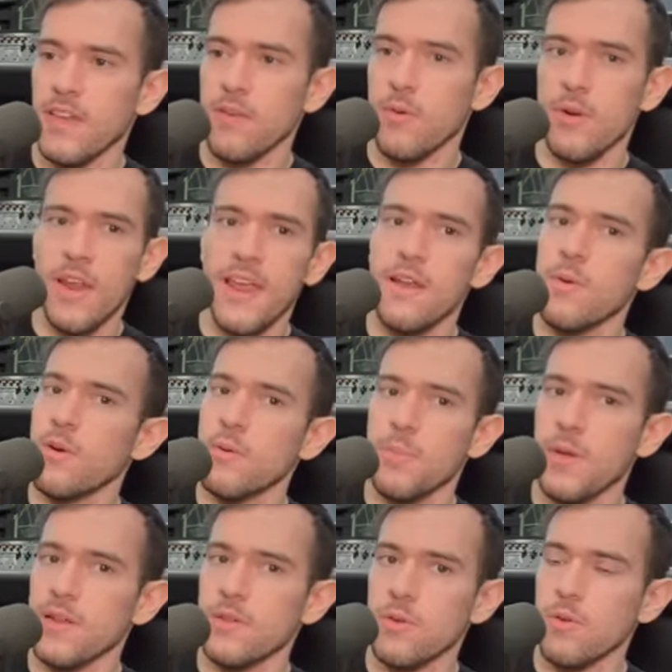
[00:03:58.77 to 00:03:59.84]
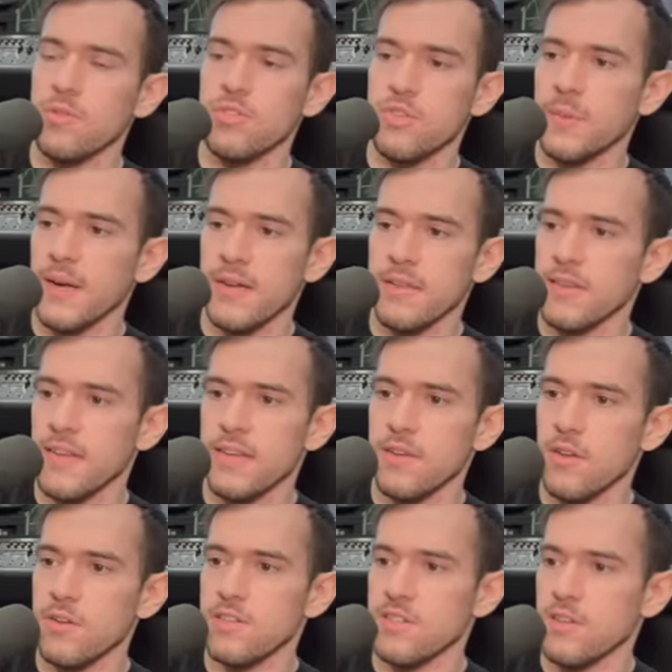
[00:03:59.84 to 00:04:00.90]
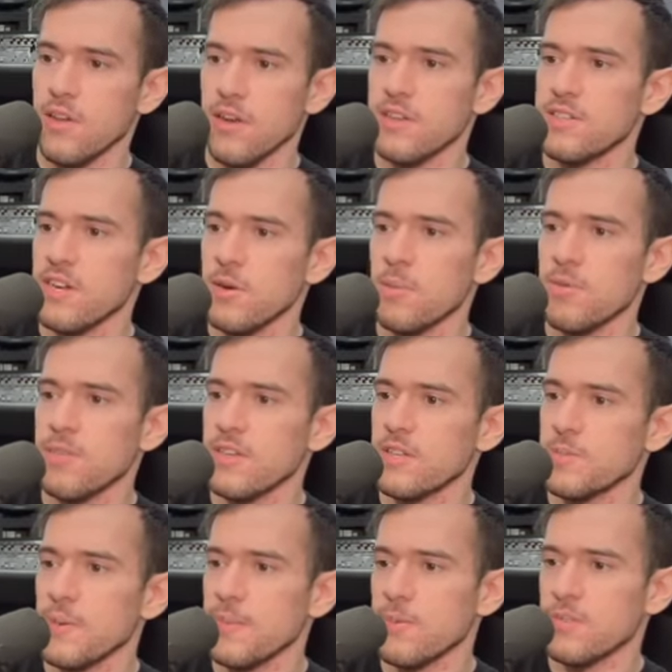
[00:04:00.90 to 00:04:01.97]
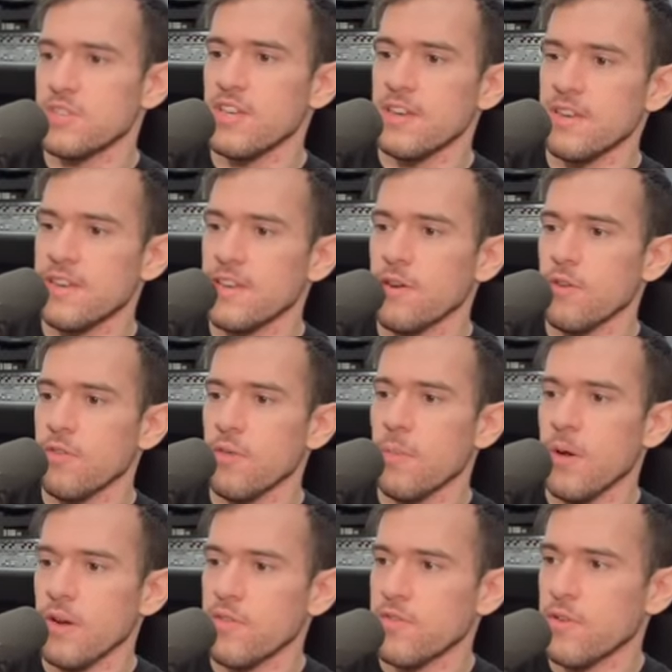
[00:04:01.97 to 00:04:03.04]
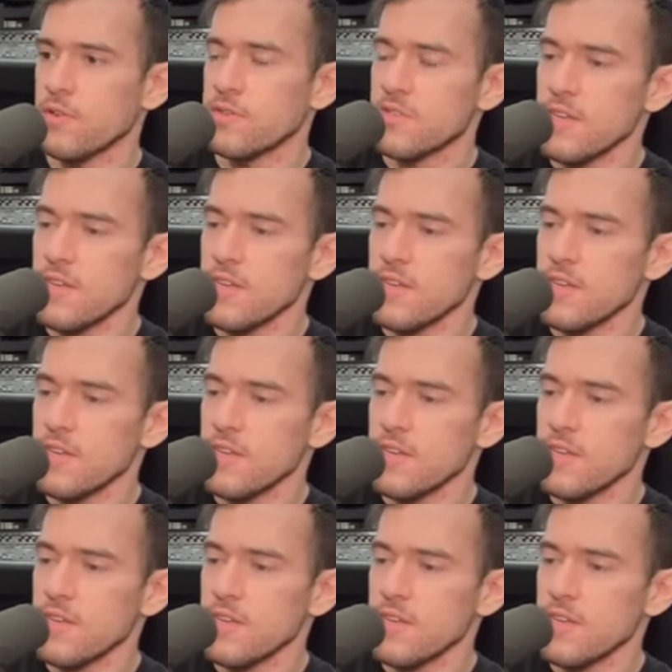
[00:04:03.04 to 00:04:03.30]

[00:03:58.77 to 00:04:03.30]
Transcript: Anyone who played Call of Duty back in the day knows the kind of terrible things people said and did over microphones.